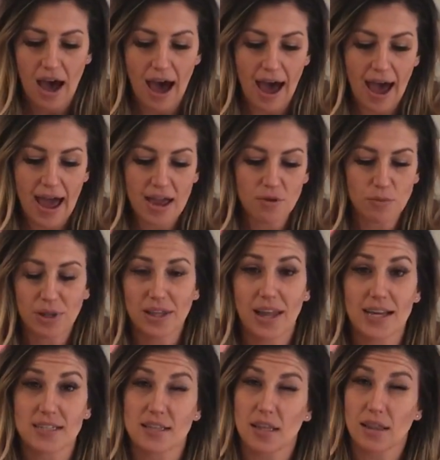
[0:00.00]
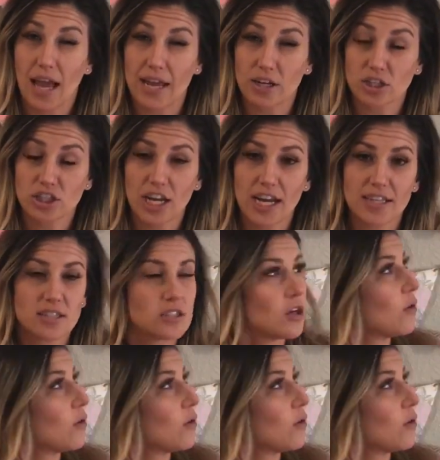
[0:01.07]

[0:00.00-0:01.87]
I really liked the lighter shades,